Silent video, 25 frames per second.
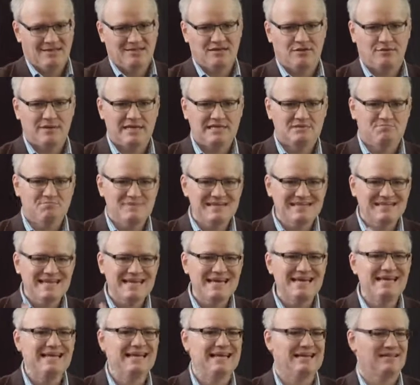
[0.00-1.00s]
So it's
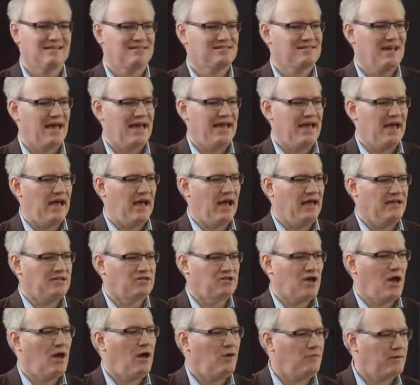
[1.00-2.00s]
misleading to say a
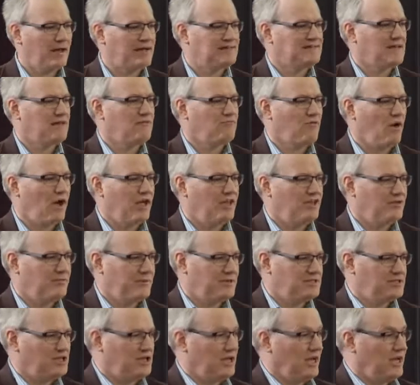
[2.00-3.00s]
child has a right
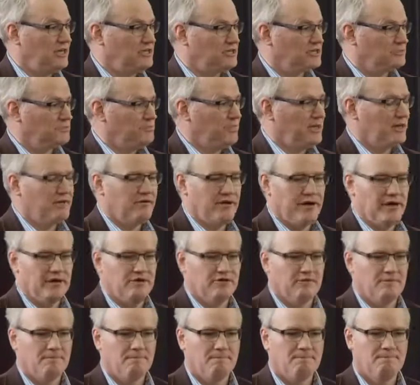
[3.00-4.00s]
to education,
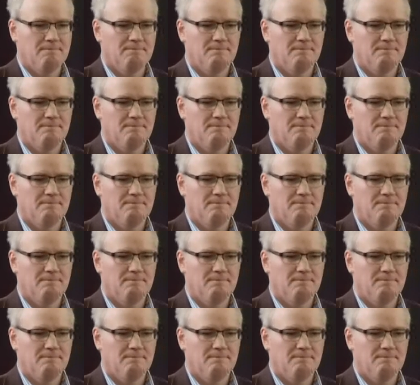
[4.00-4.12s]
period.